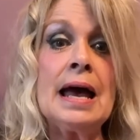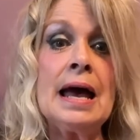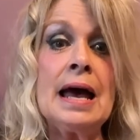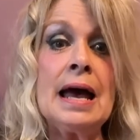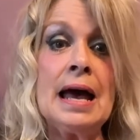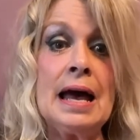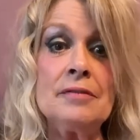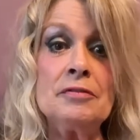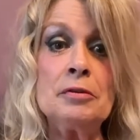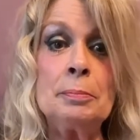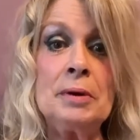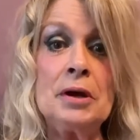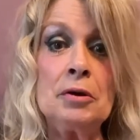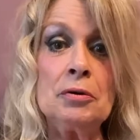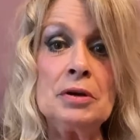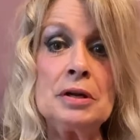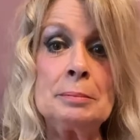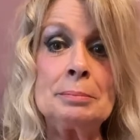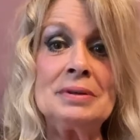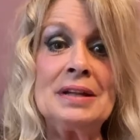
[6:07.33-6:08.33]
Have a
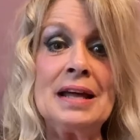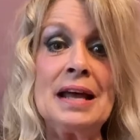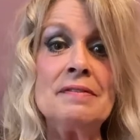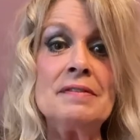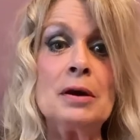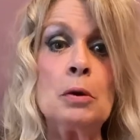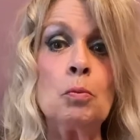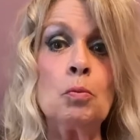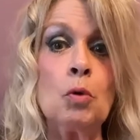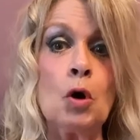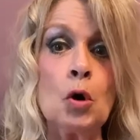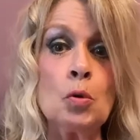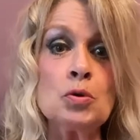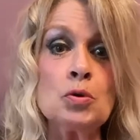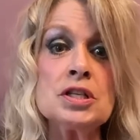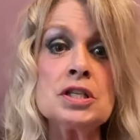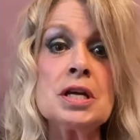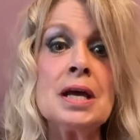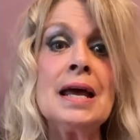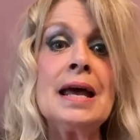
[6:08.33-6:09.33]
parenting plan that
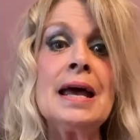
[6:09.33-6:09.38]
won't